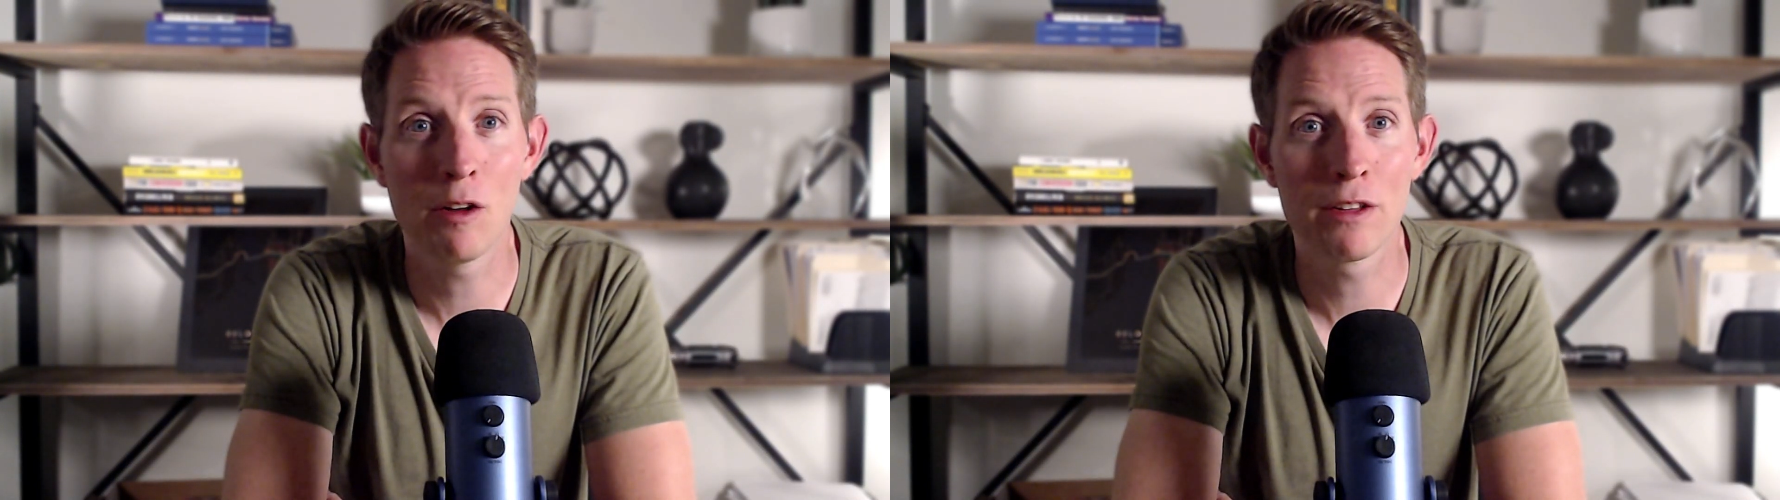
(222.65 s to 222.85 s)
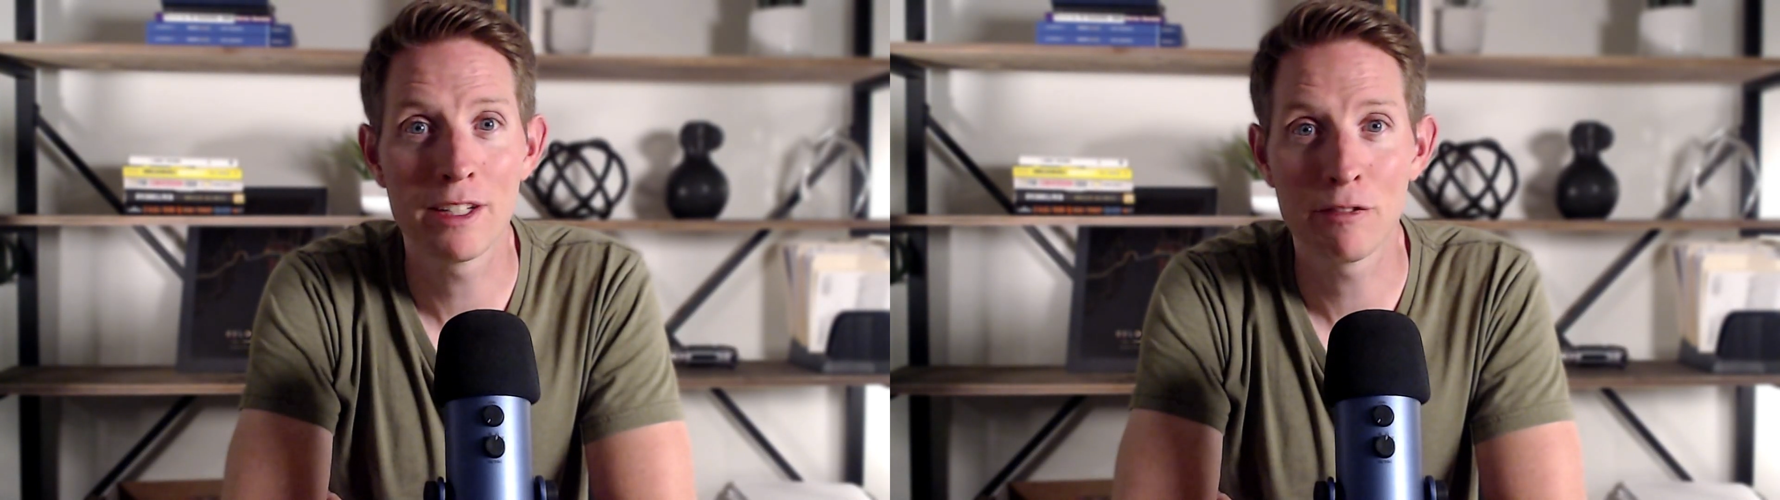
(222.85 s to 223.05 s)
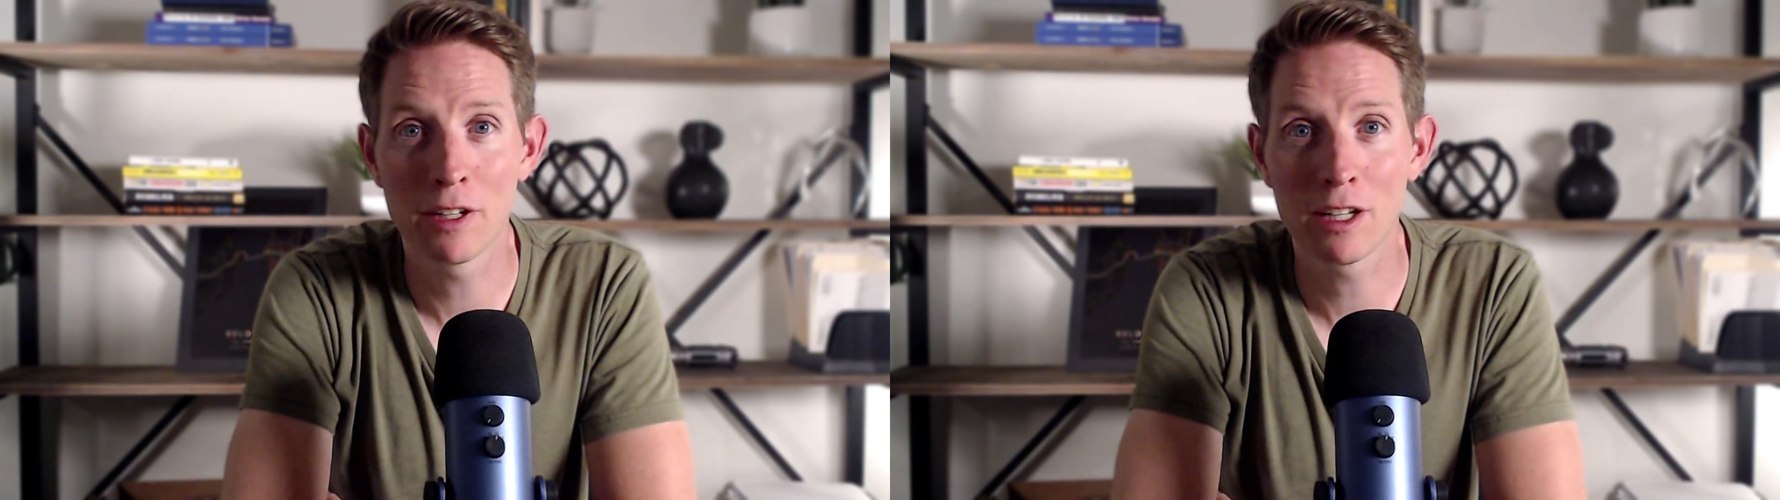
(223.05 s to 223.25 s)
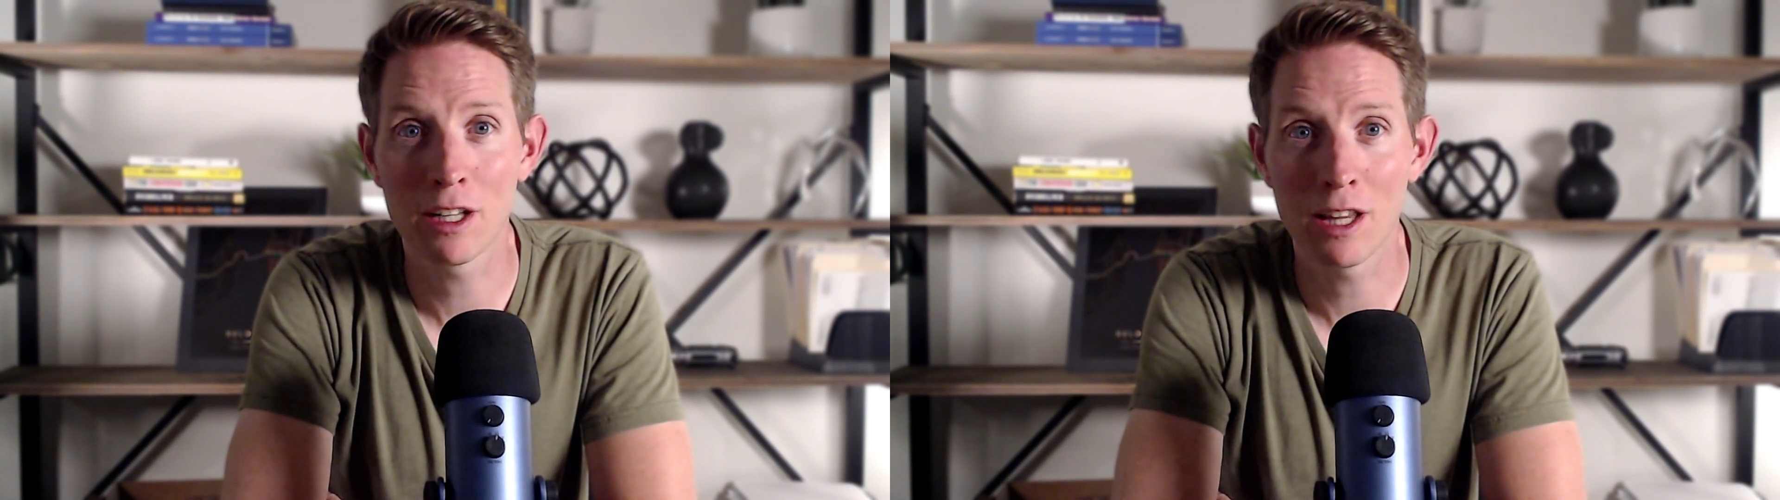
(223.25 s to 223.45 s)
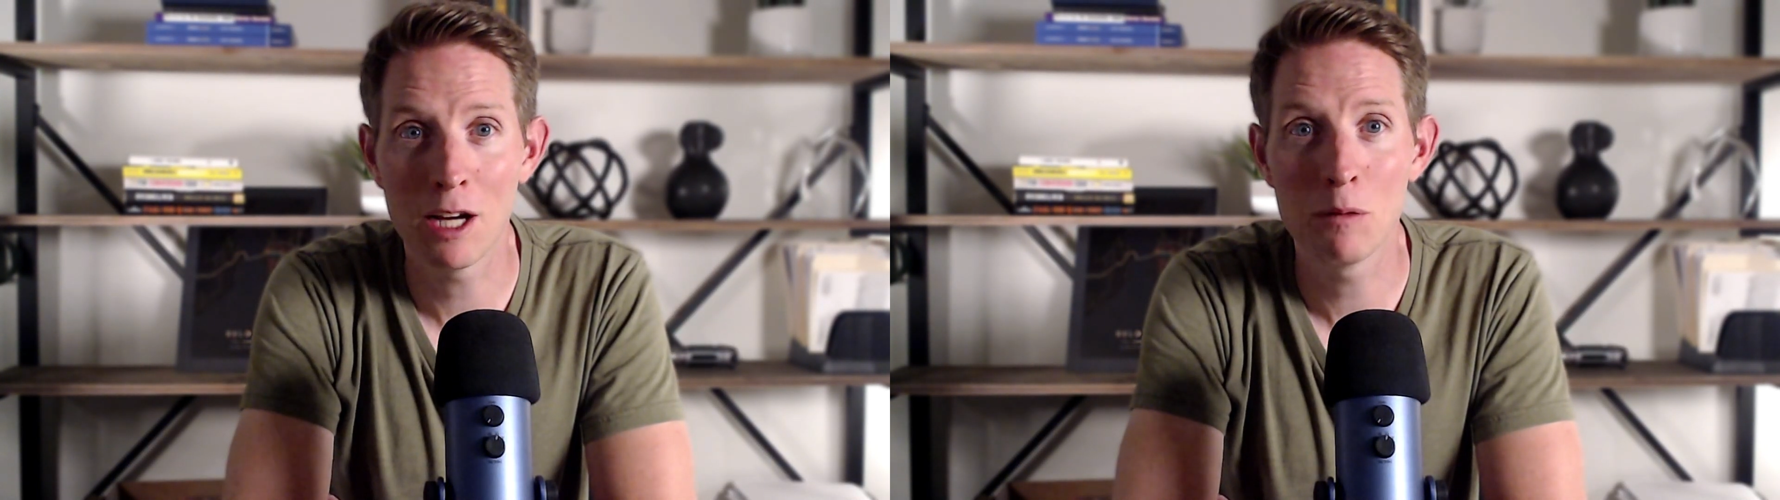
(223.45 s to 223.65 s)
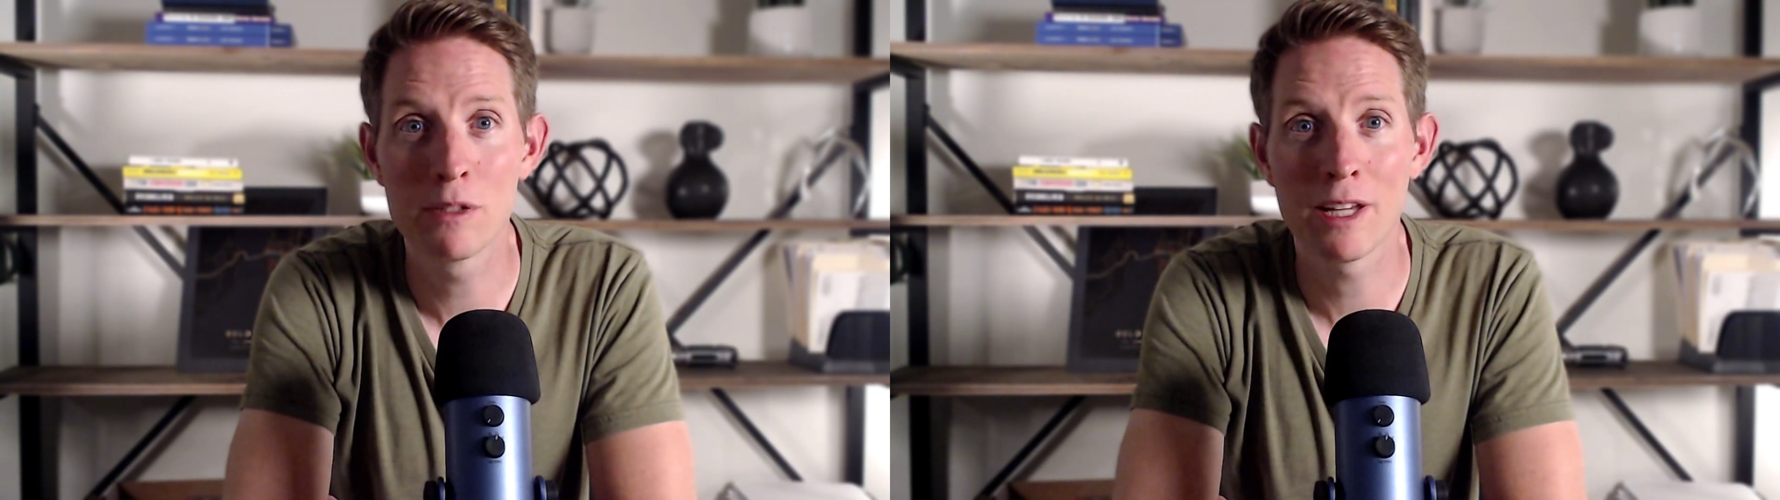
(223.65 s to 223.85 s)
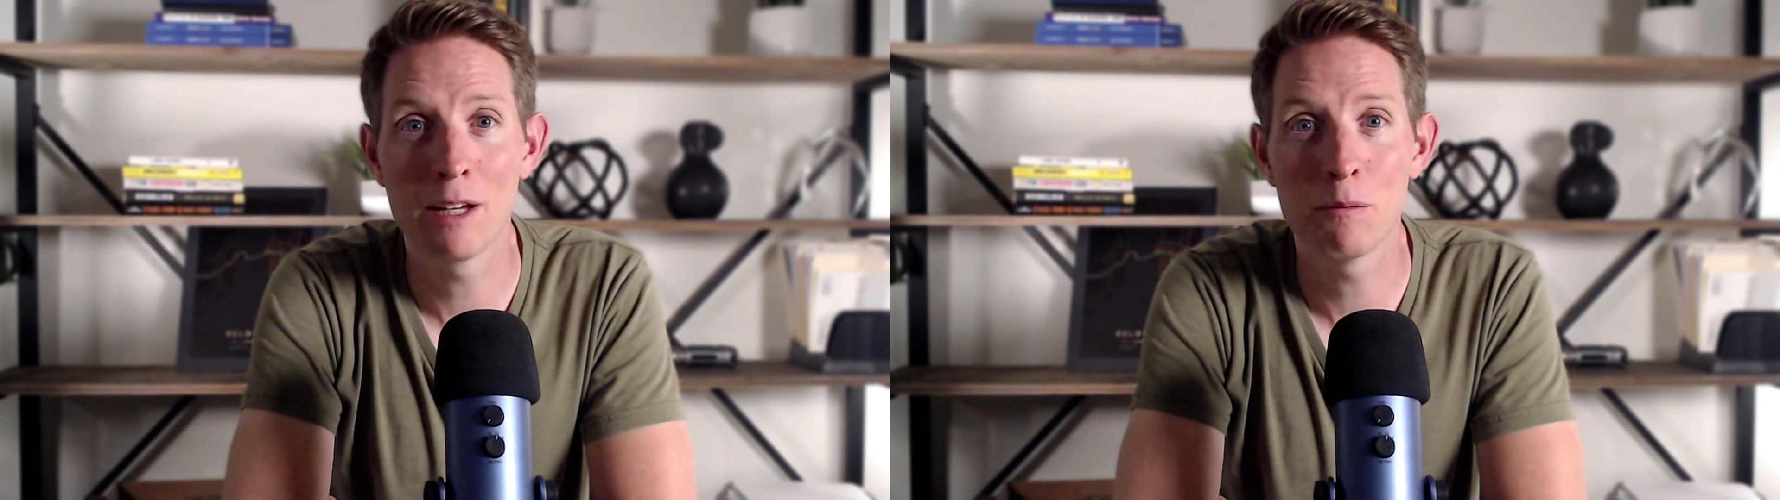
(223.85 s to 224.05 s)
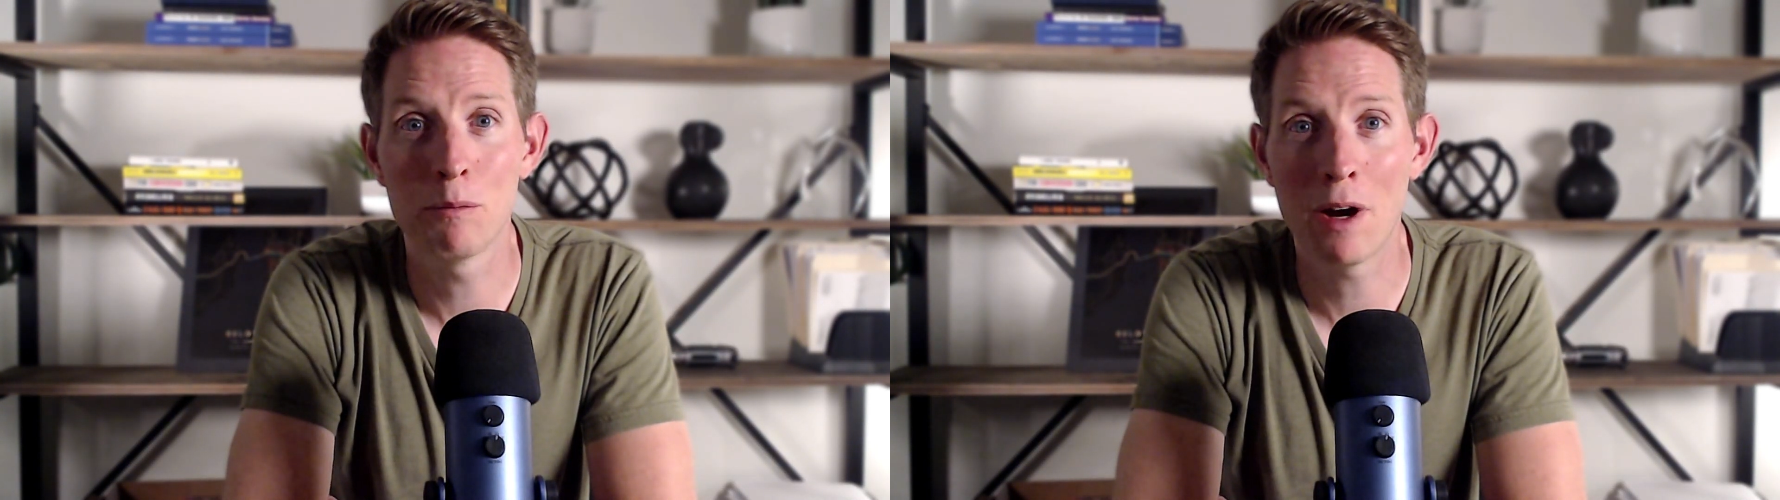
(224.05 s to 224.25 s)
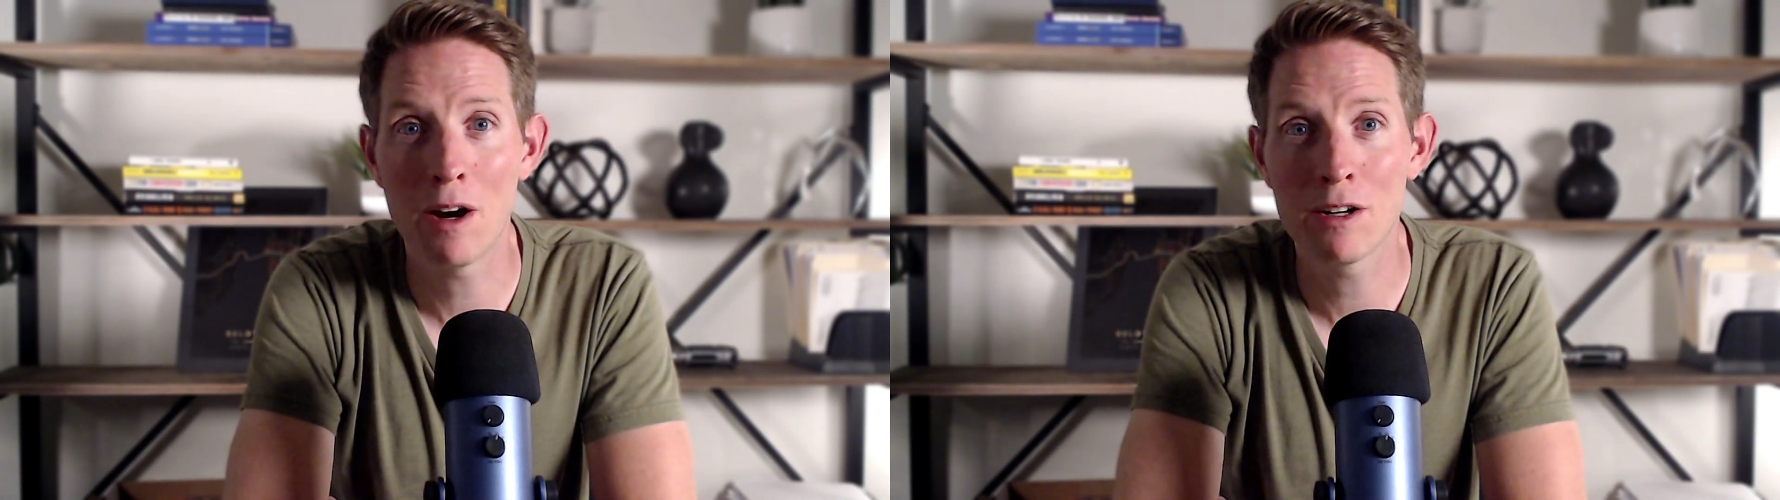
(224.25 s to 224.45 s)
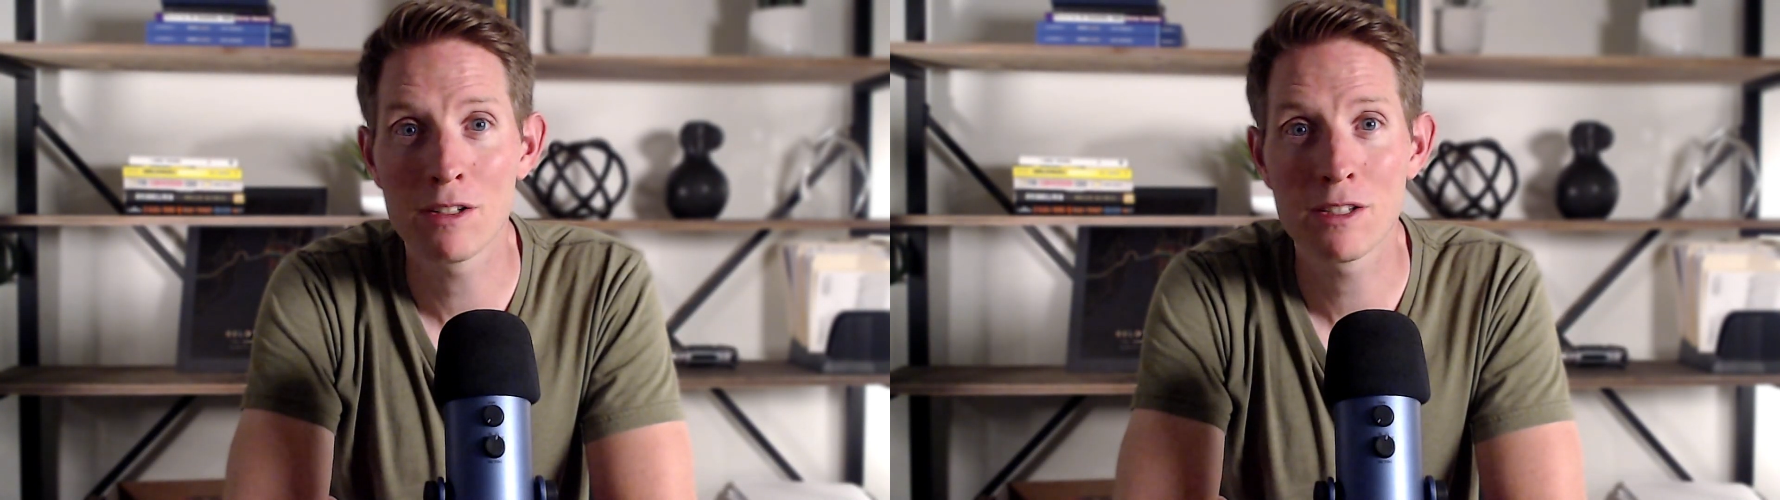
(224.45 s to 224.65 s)
the different clubs and
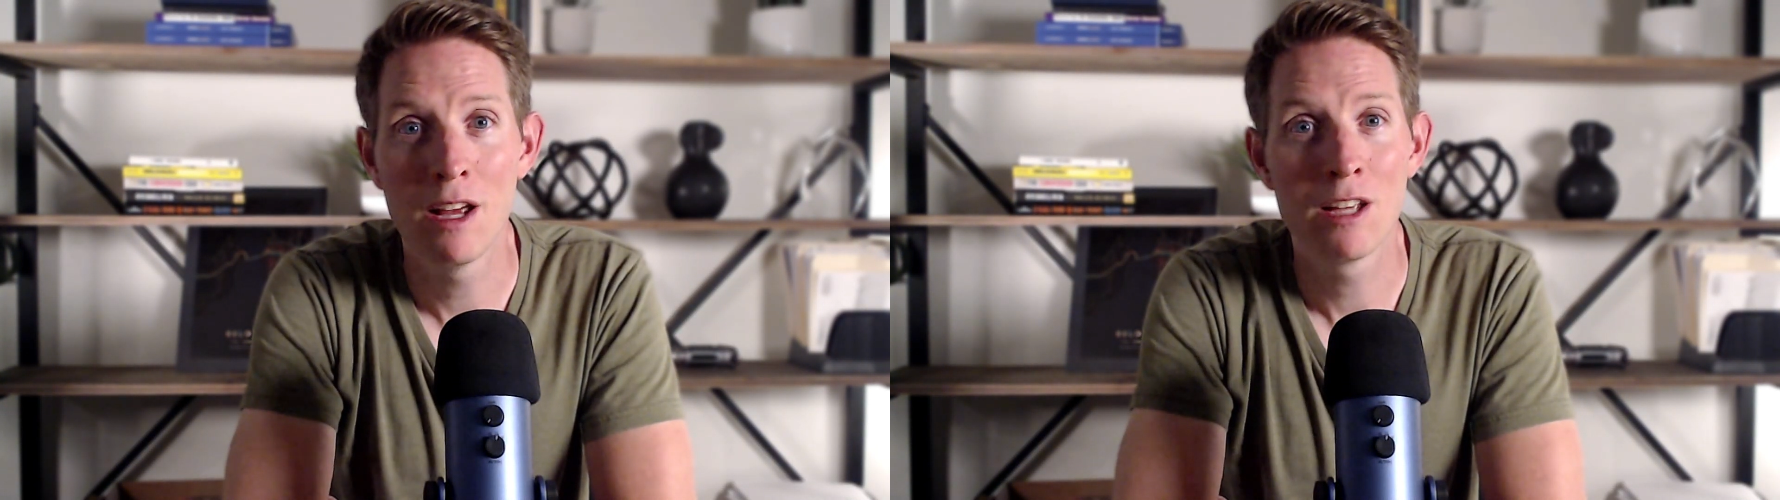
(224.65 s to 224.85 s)
bars.